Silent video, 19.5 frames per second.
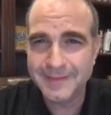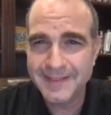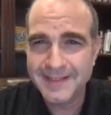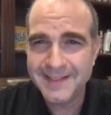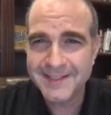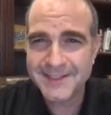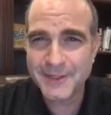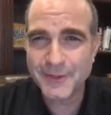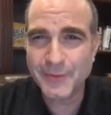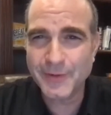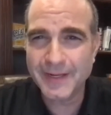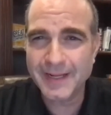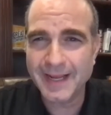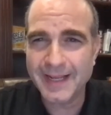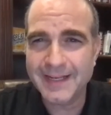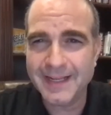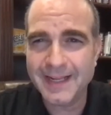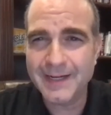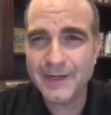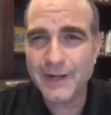So I
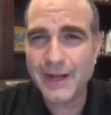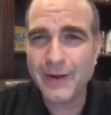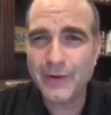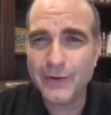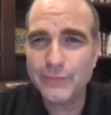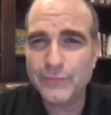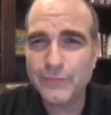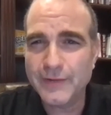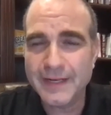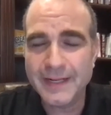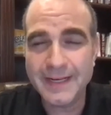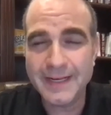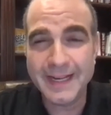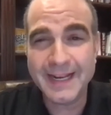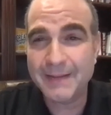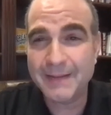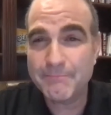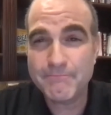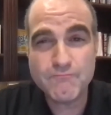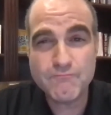didn't know how I fit in, and
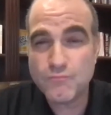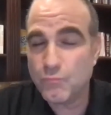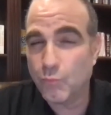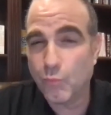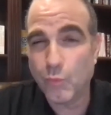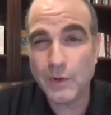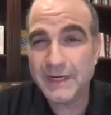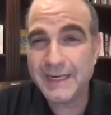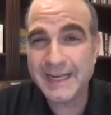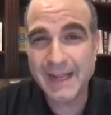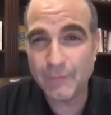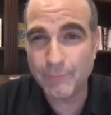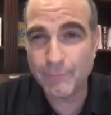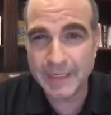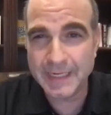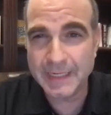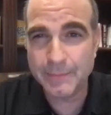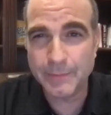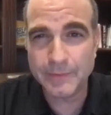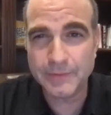I wouldn't have been
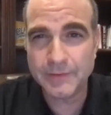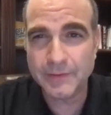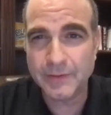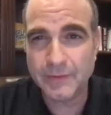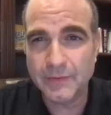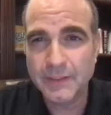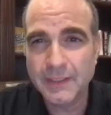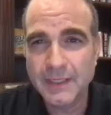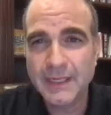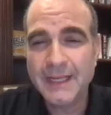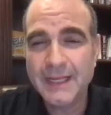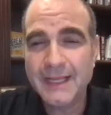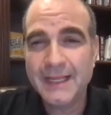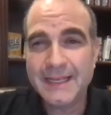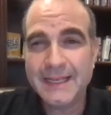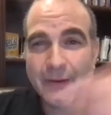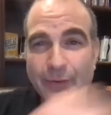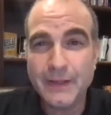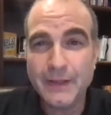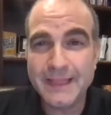able to.
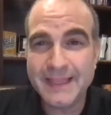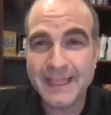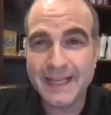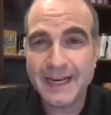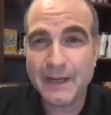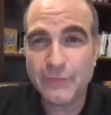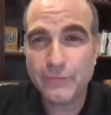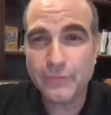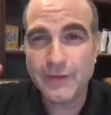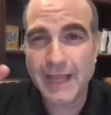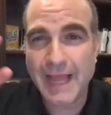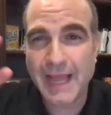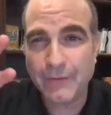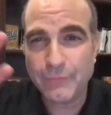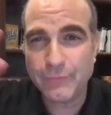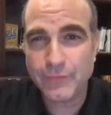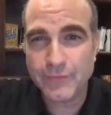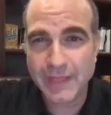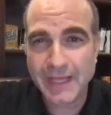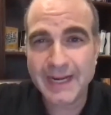Now,
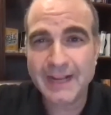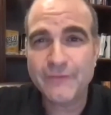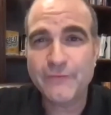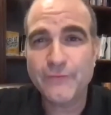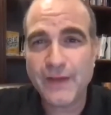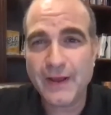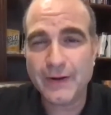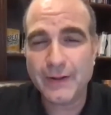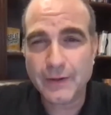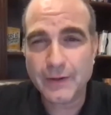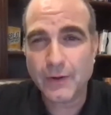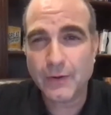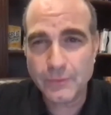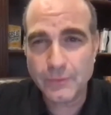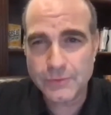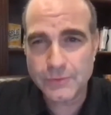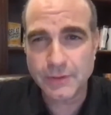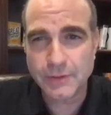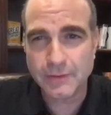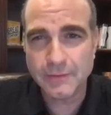after that, I found a
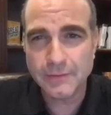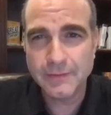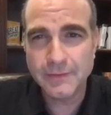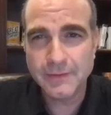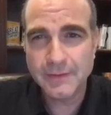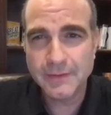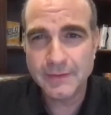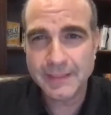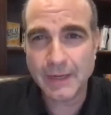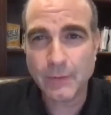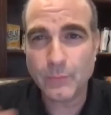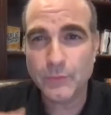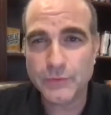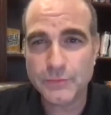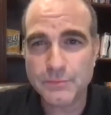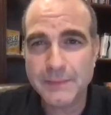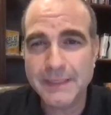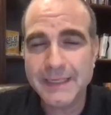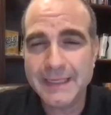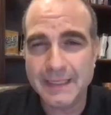culture that was
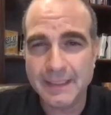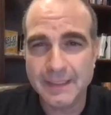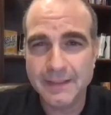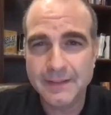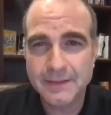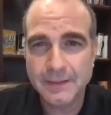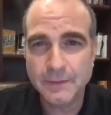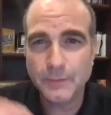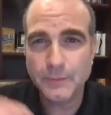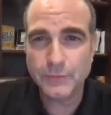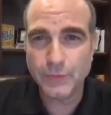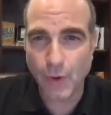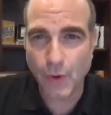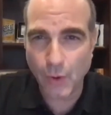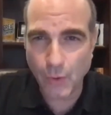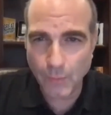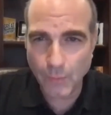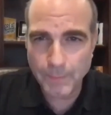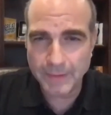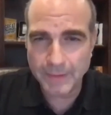me. It was
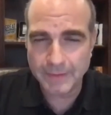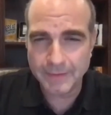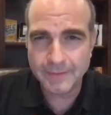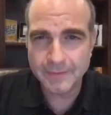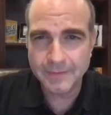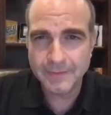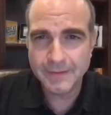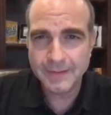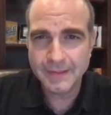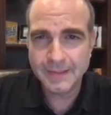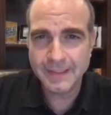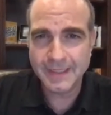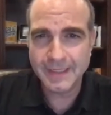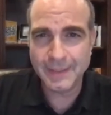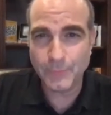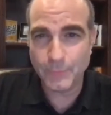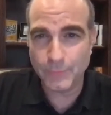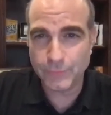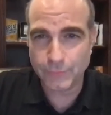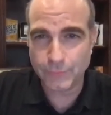open.
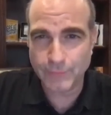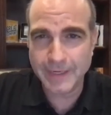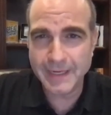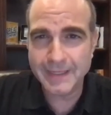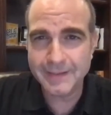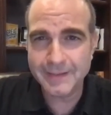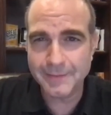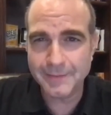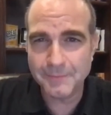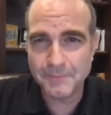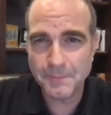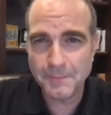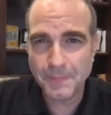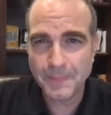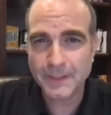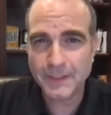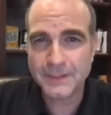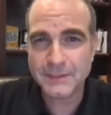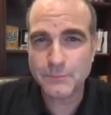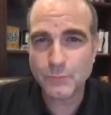It was random.
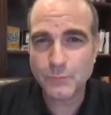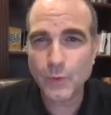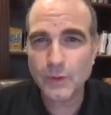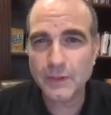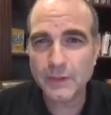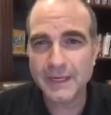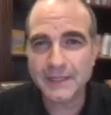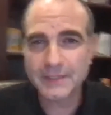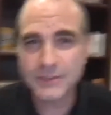Because it's more like